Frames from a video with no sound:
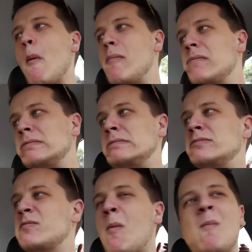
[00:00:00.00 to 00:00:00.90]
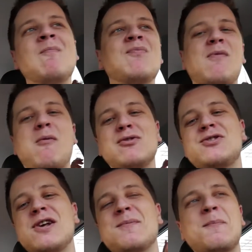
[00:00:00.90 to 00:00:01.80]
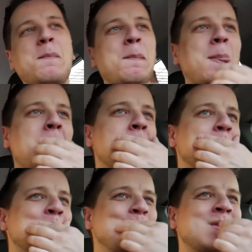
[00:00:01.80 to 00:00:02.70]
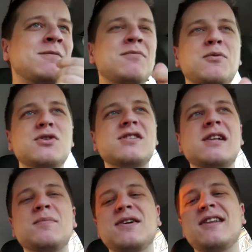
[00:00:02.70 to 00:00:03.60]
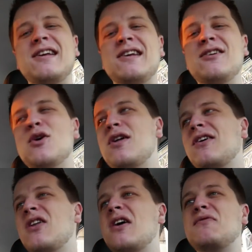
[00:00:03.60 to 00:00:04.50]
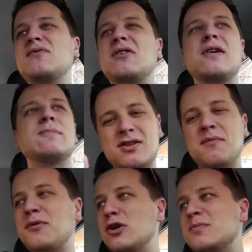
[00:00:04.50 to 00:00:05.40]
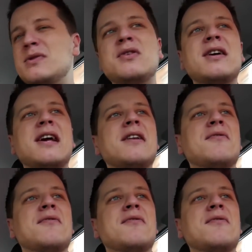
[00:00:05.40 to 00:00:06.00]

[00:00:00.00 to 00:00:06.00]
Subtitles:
I am! We're gonna test it. We're celebrating. Ilona can have some first milk again.